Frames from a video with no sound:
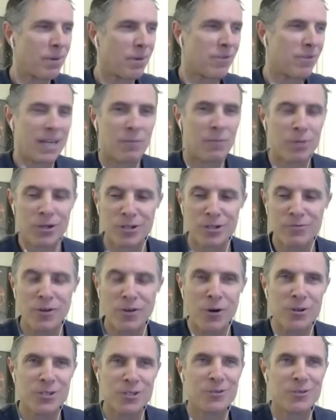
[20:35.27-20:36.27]
Perfect. Yep. We look
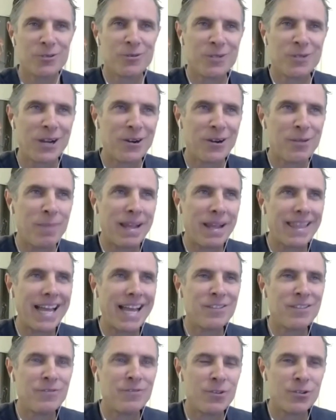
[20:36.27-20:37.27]
forward to hearing about that
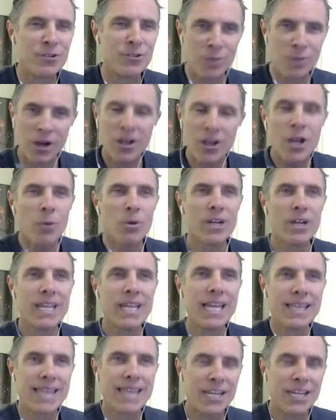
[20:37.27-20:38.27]
in the future as well. Well,
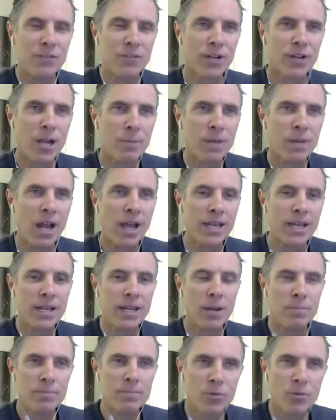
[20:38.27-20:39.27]
again, thank you for coming
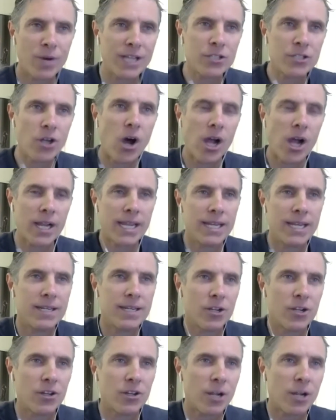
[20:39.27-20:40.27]
on. Great talk
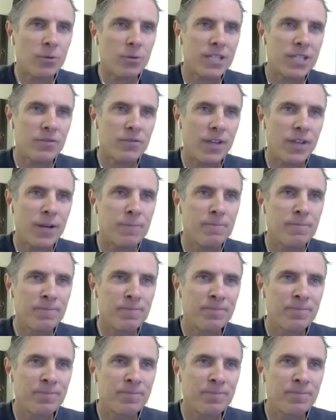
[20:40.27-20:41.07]
and good luck with this film.